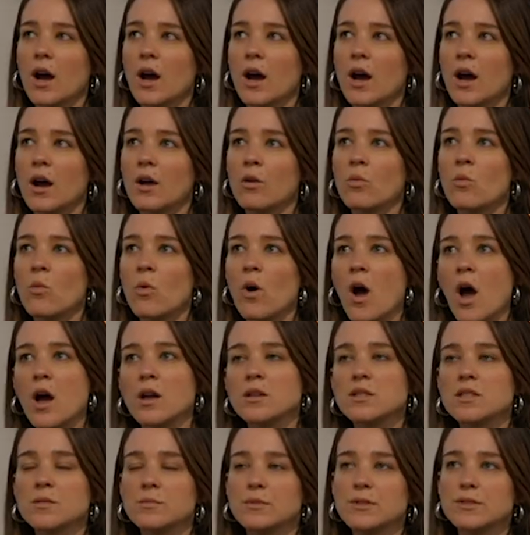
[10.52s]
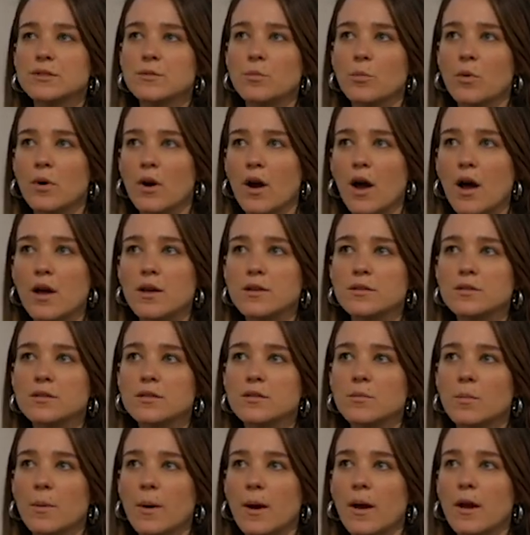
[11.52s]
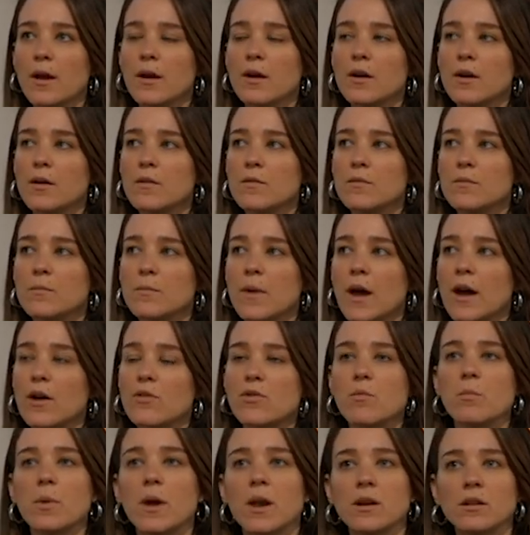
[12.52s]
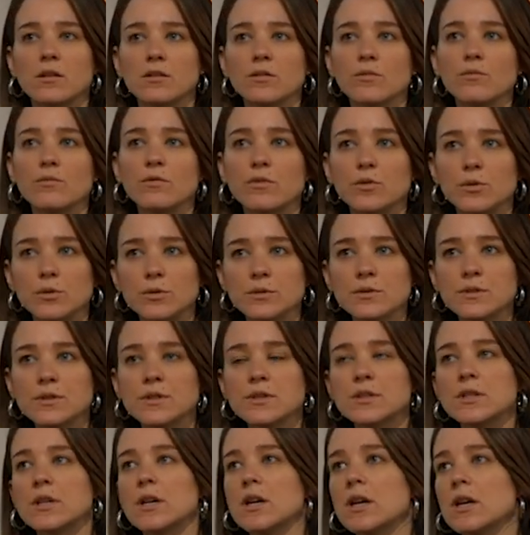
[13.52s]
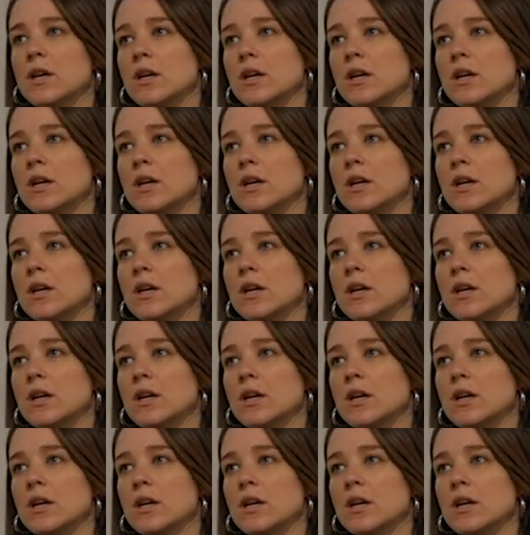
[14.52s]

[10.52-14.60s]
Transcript: I want to be surprised by how the painting unfolds.